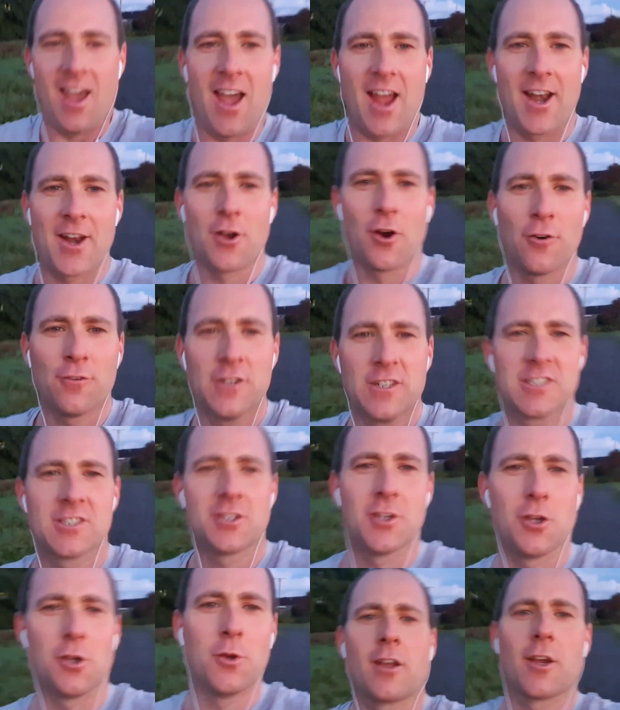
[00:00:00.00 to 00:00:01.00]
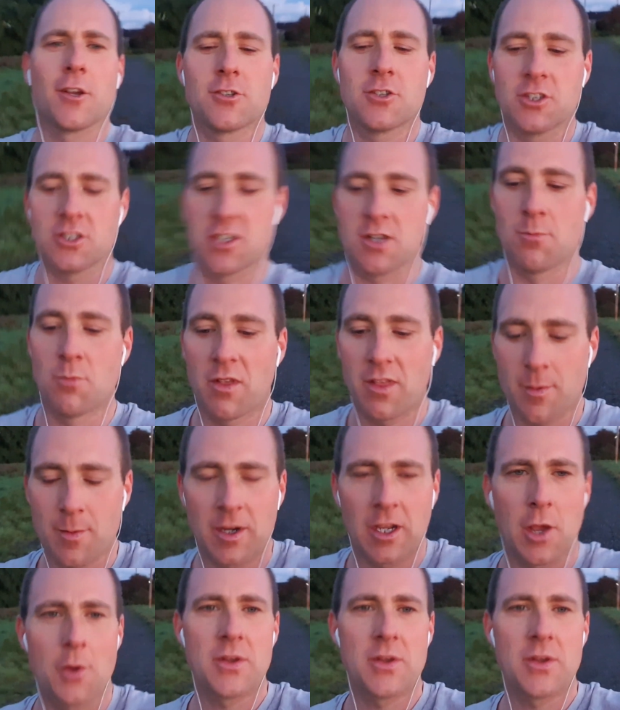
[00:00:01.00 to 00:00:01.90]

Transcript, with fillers: and he offered to go to the gym with him and